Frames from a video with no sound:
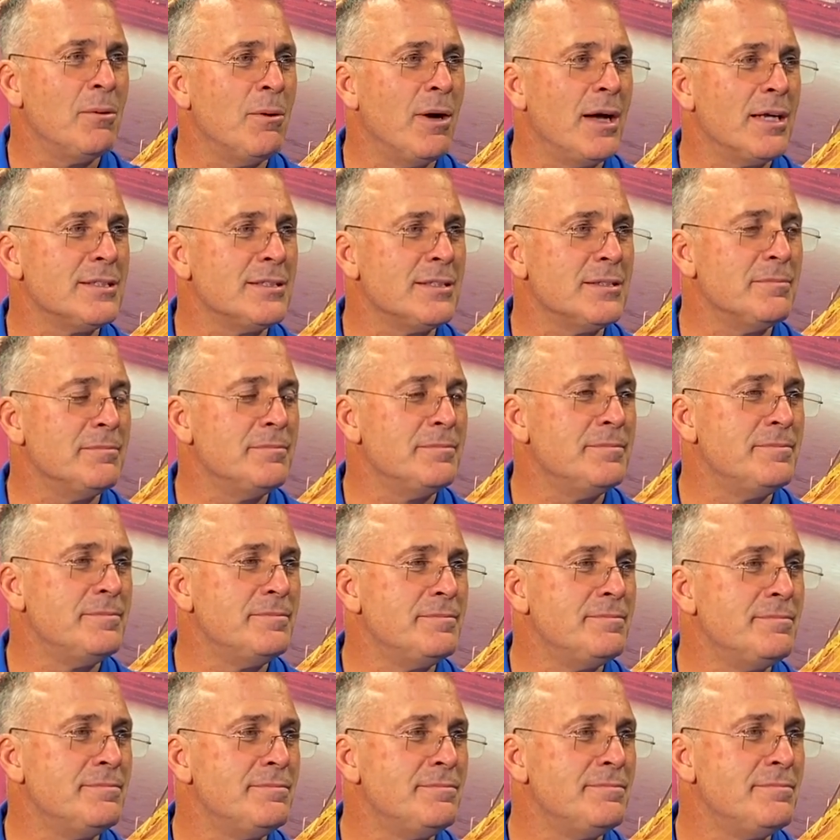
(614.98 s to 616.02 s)
watching Have you
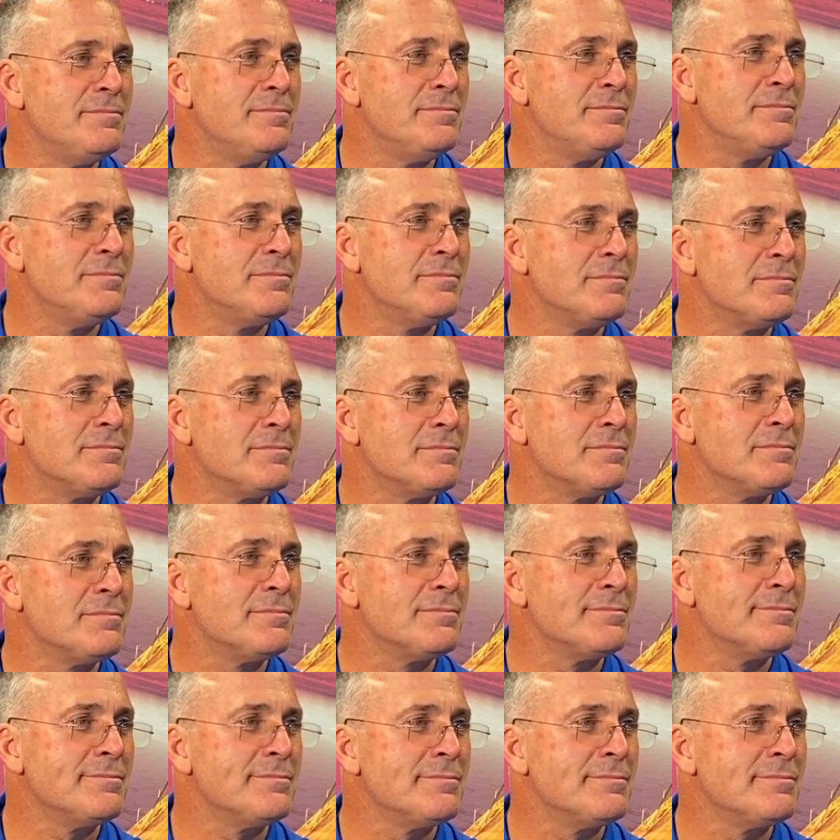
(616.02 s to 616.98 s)
named uh, starters yet